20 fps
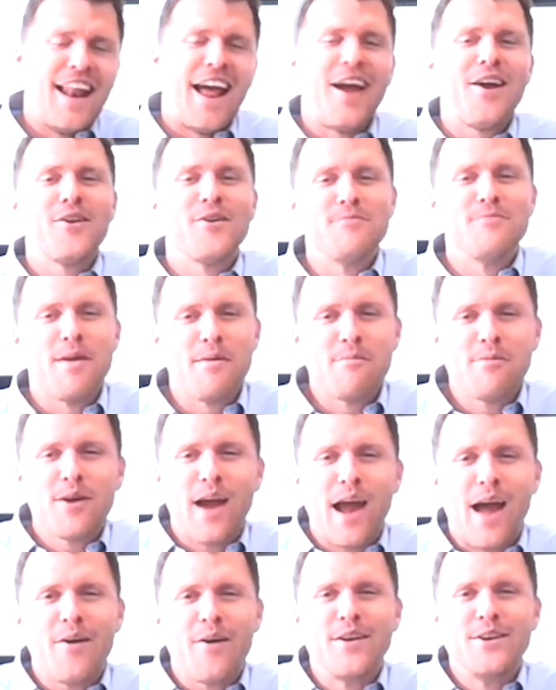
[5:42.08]
And I remember
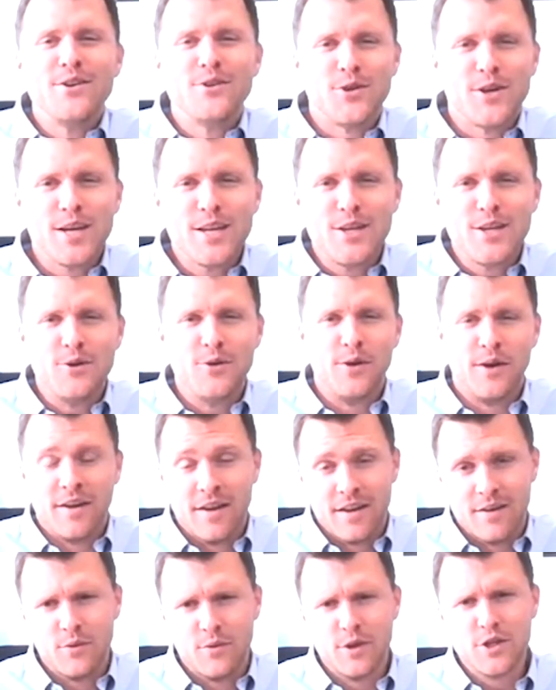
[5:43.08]
how intrigued you were.
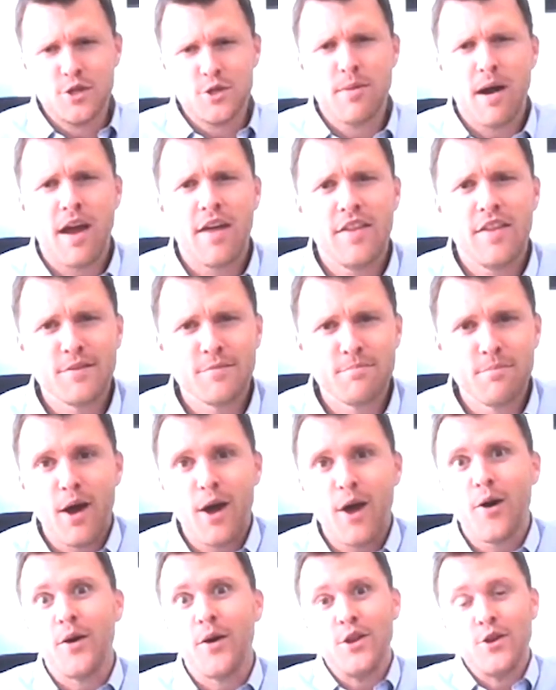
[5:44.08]
And would you buy this
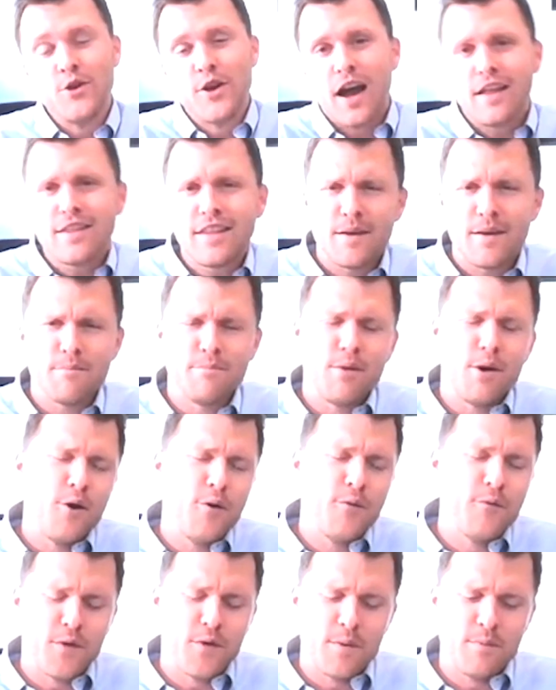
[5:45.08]
bow? And you got that bow
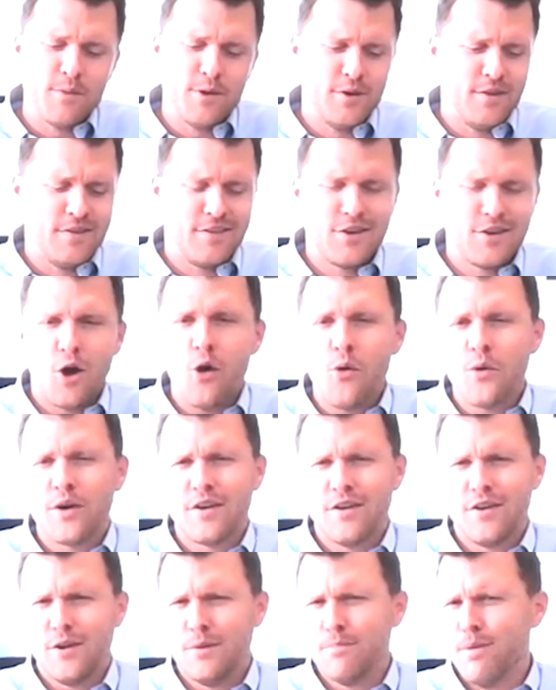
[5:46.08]
from your
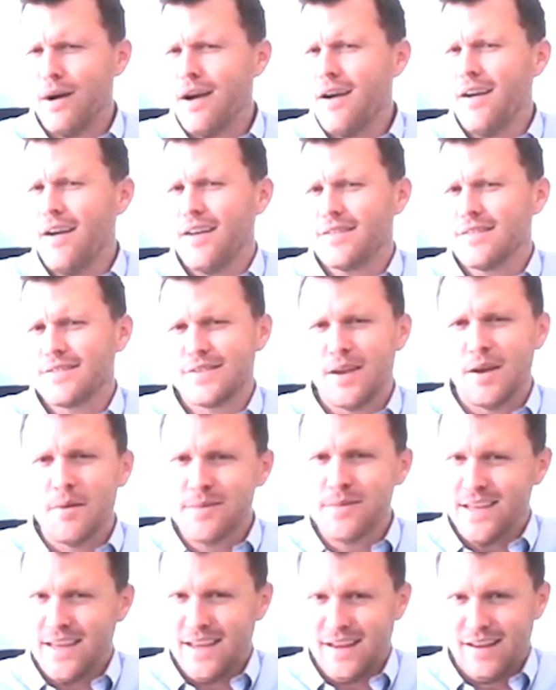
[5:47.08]
coworker, boss,
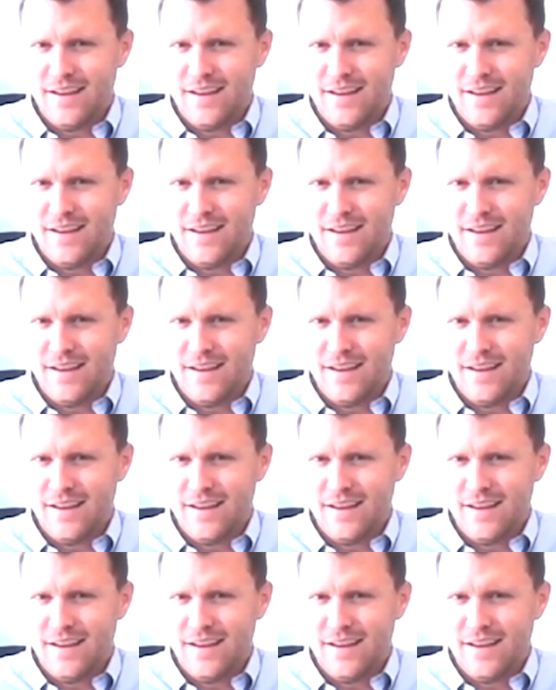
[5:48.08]
something.